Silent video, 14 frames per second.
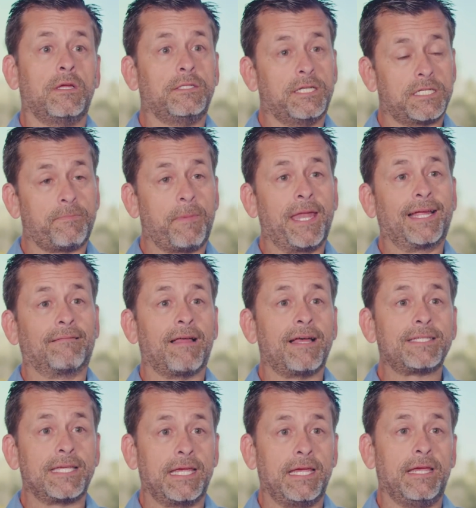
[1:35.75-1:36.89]
dissipating
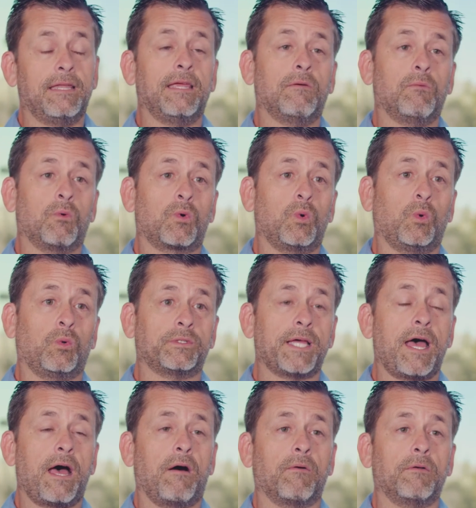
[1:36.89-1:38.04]
less heat, it will cool
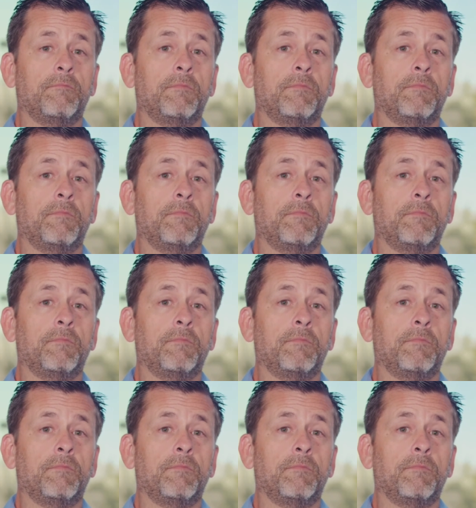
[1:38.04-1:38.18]
down.